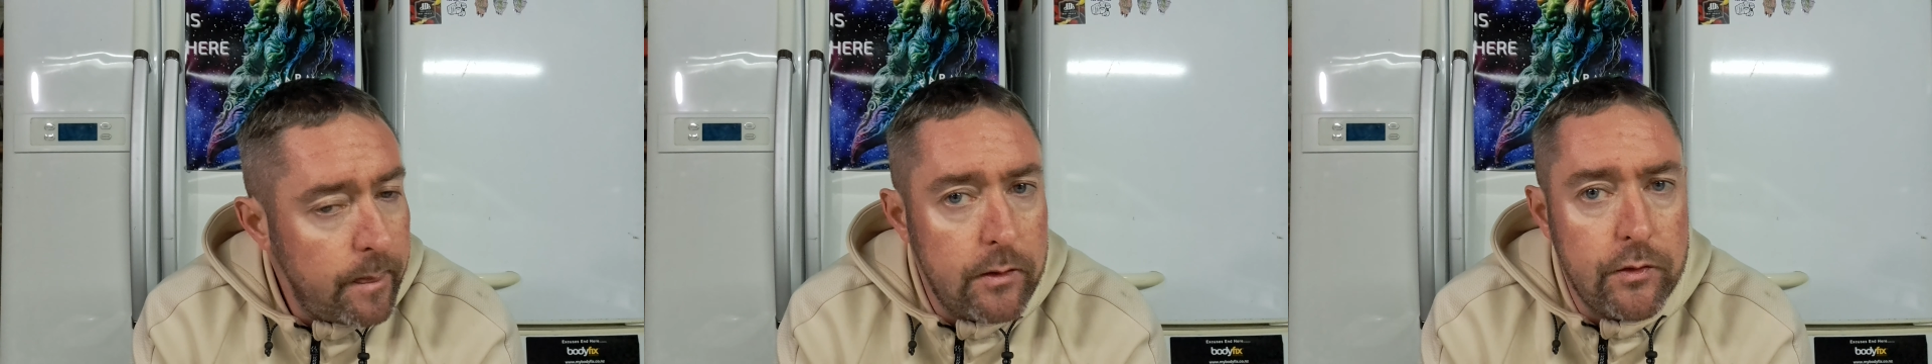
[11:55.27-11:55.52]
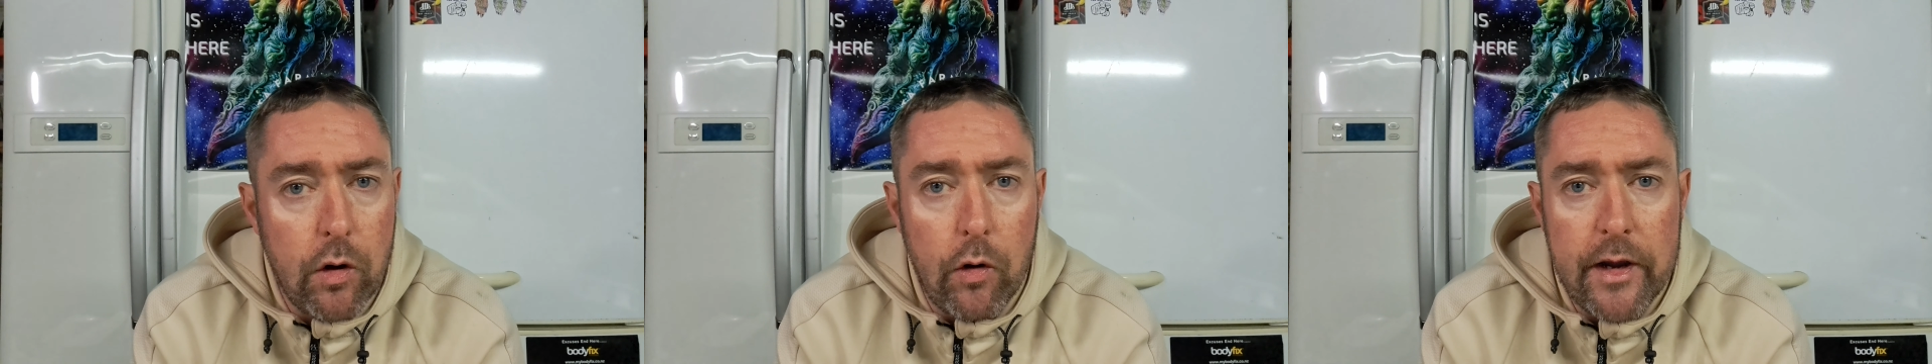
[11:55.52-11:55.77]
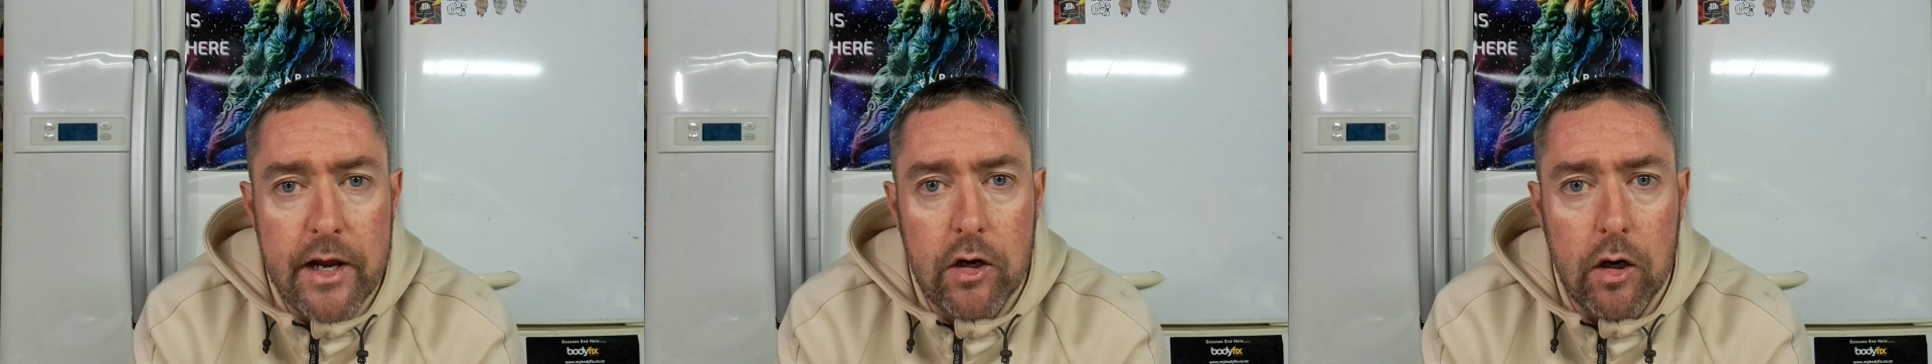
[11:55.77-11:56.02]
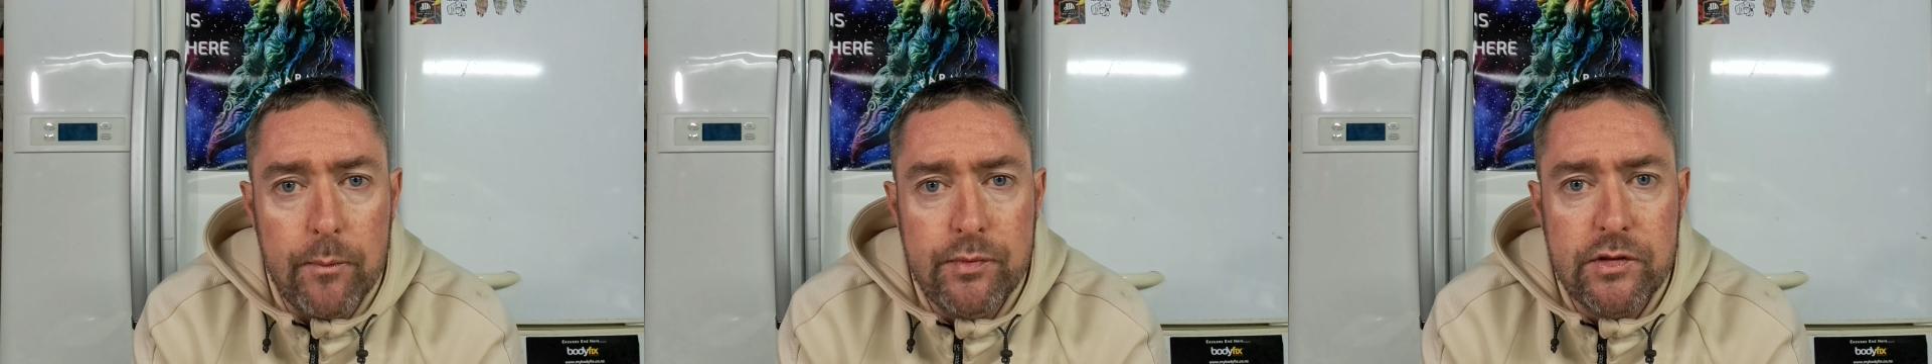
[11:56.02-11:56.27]
No
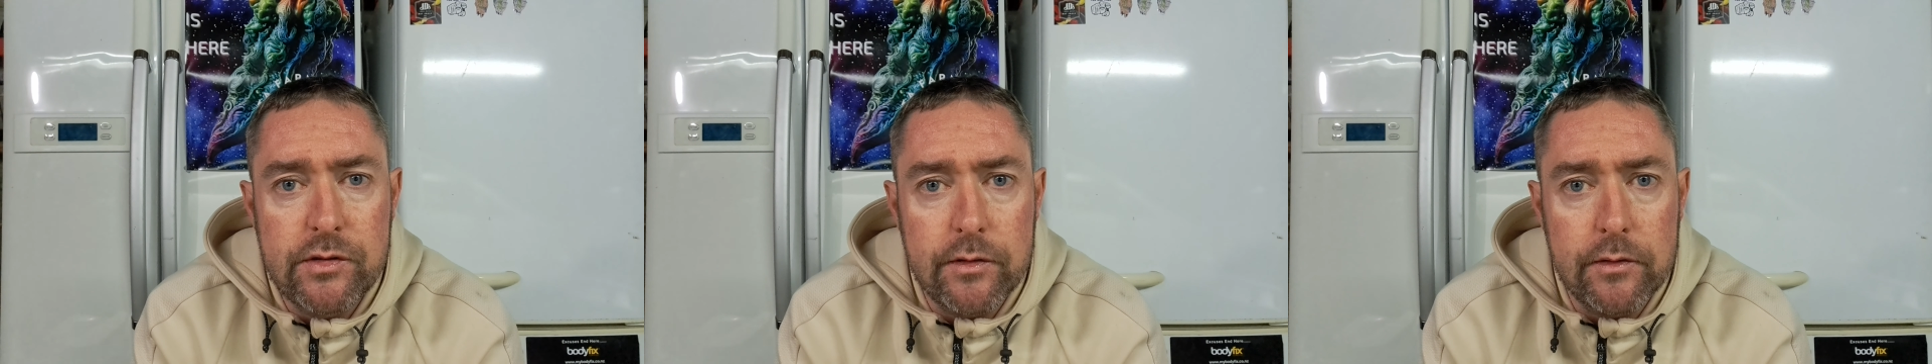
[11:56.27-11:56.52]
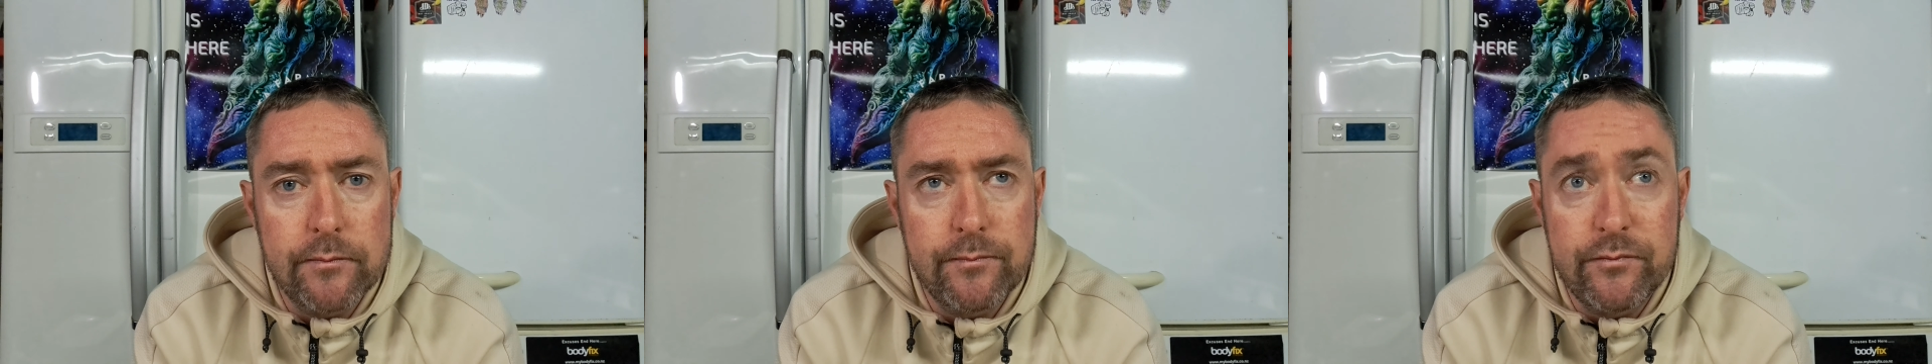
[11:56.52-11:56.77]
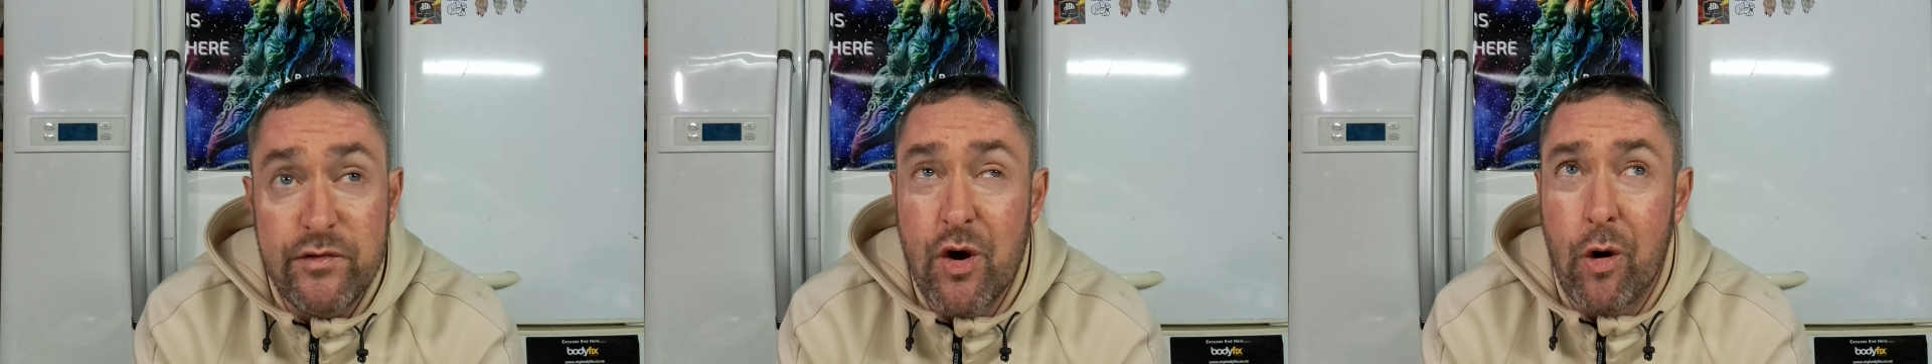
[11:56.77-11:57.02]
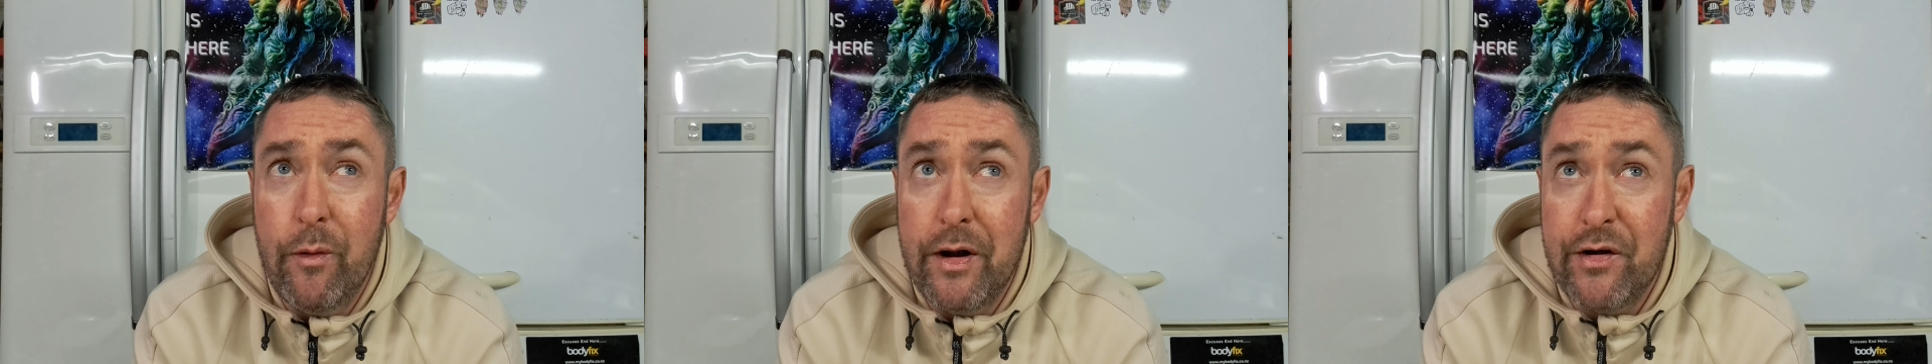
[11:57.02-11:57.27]
hiccups.
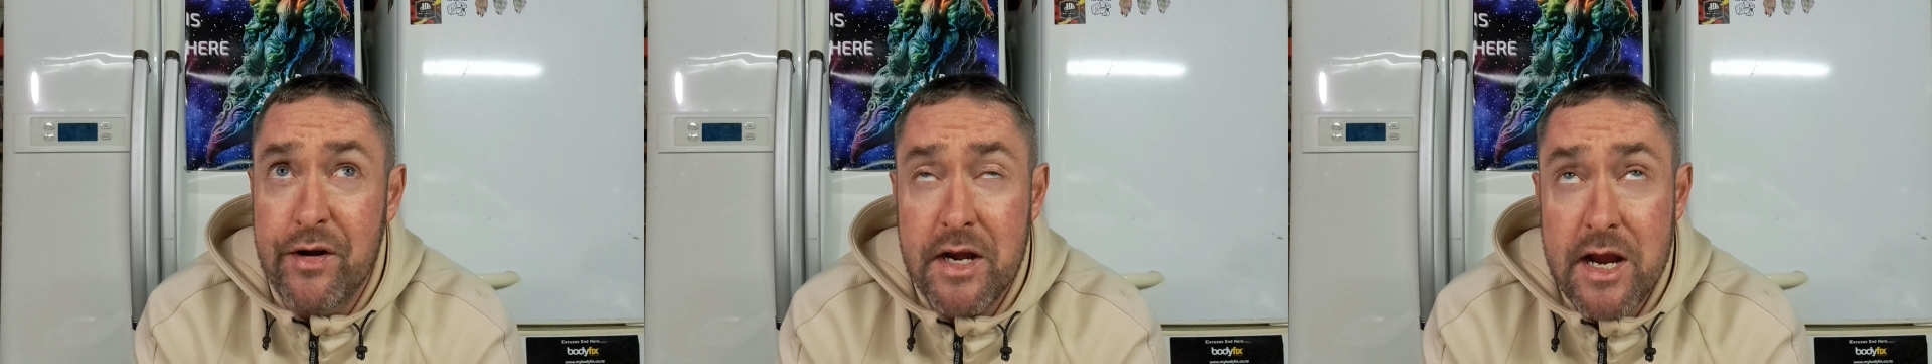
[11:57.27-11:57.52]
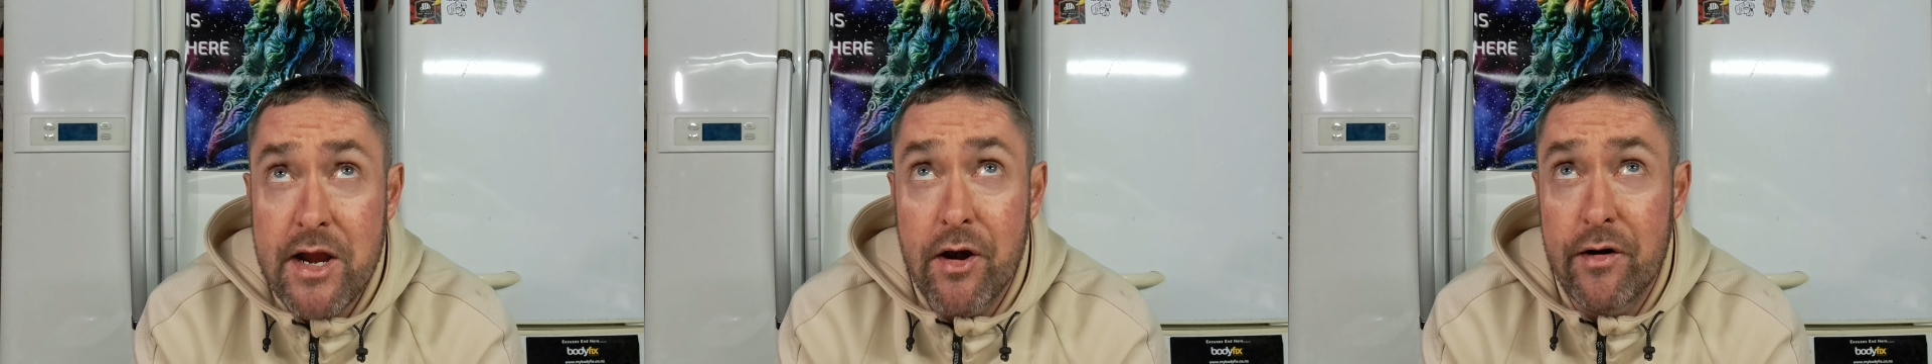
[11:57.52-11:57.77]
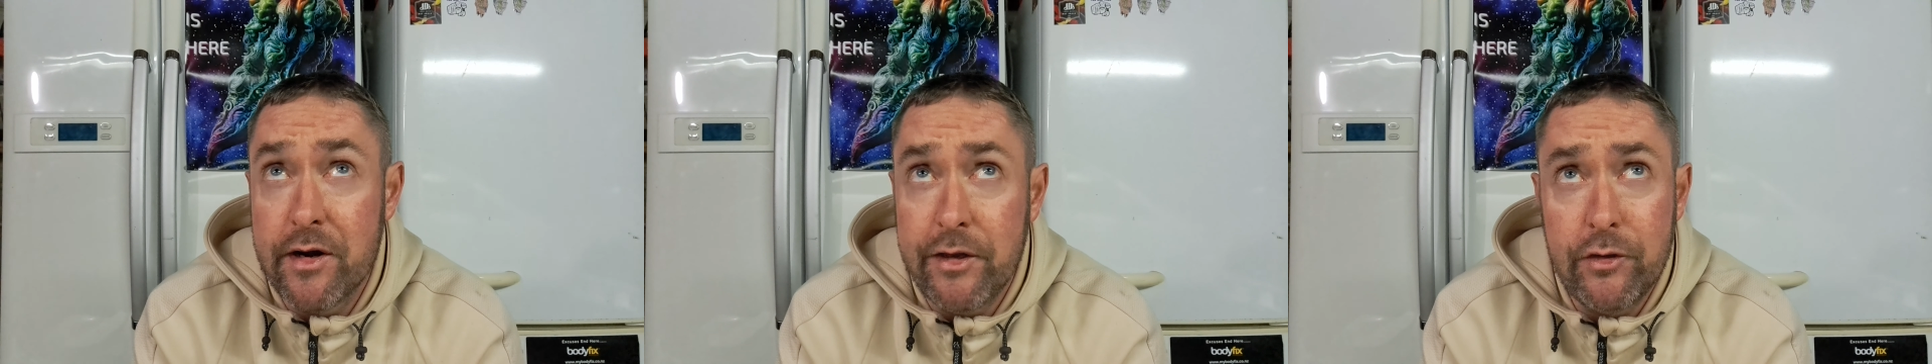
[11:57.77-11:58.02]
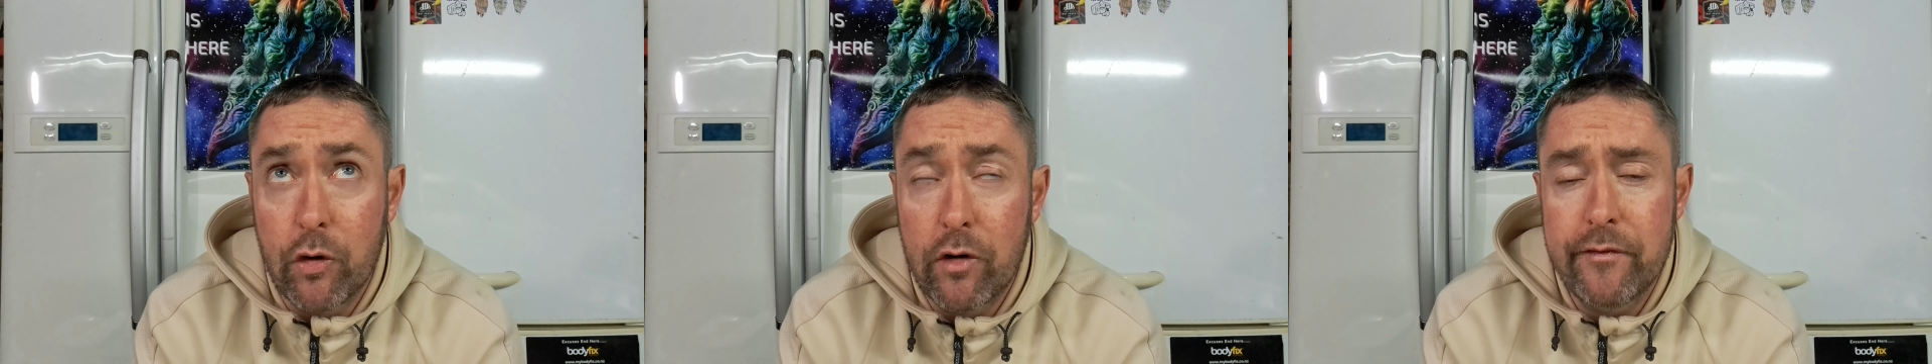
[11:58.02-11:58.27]
Nowhere near an
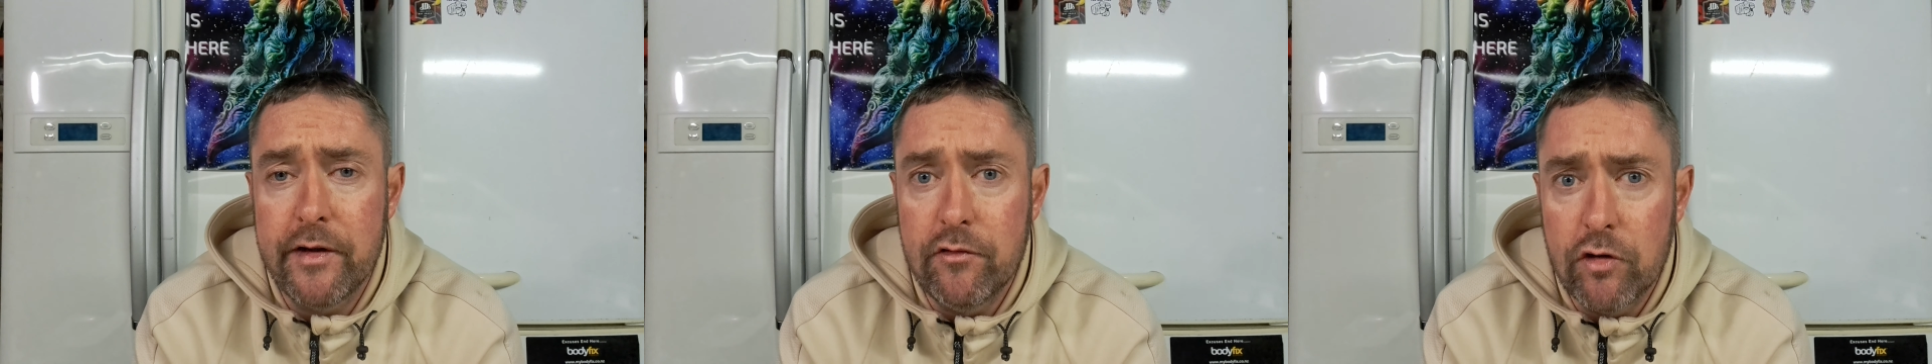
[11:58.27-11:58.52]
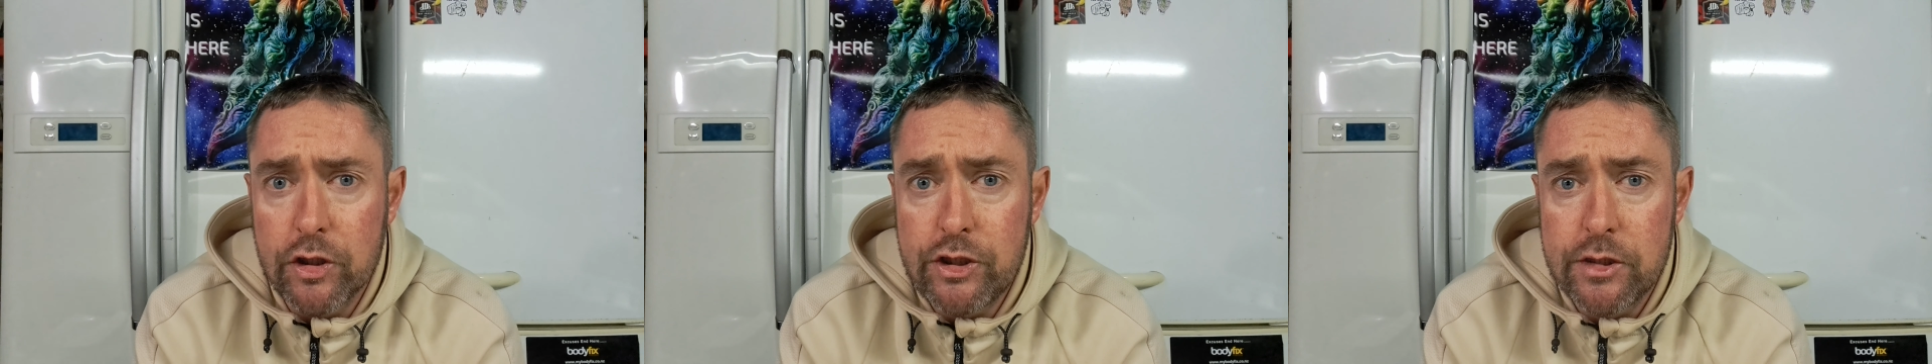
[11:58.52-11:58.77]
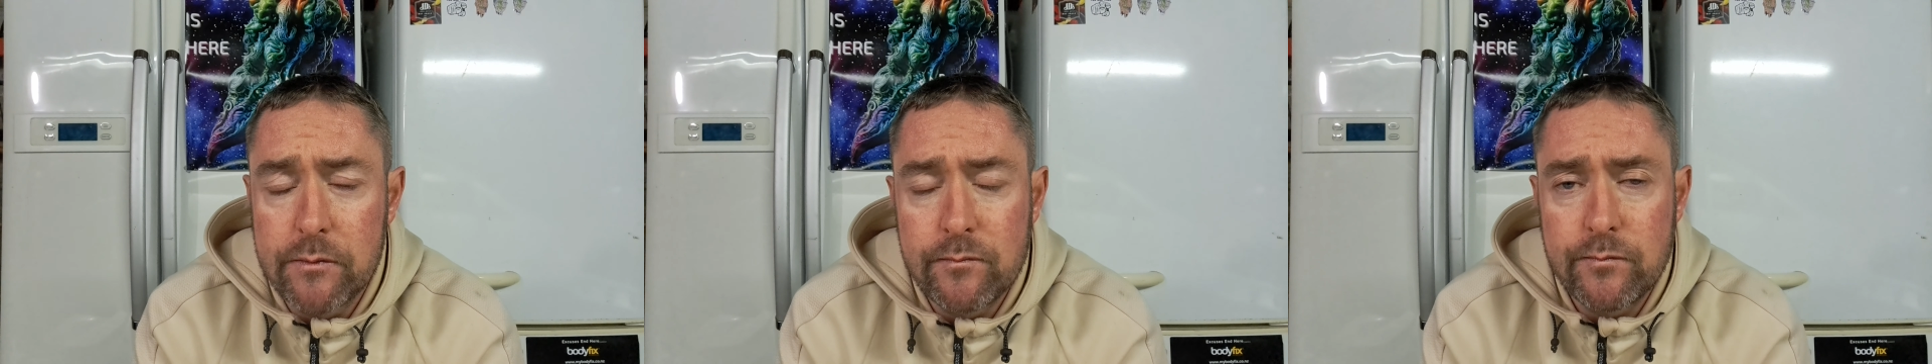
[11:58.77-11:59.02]
endorphin rush.